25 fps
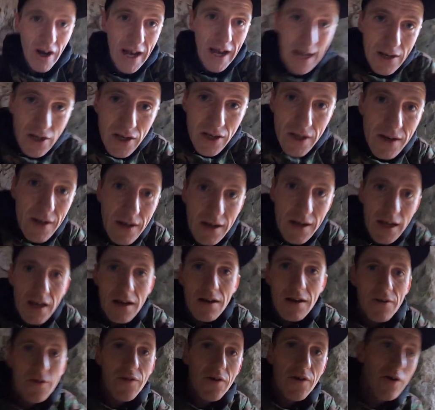resting in
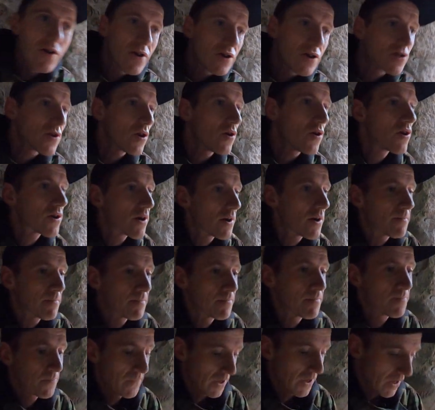here through a
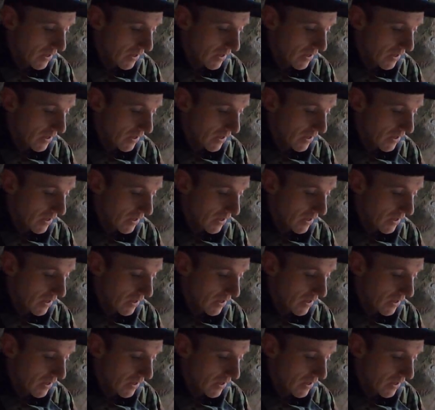storm.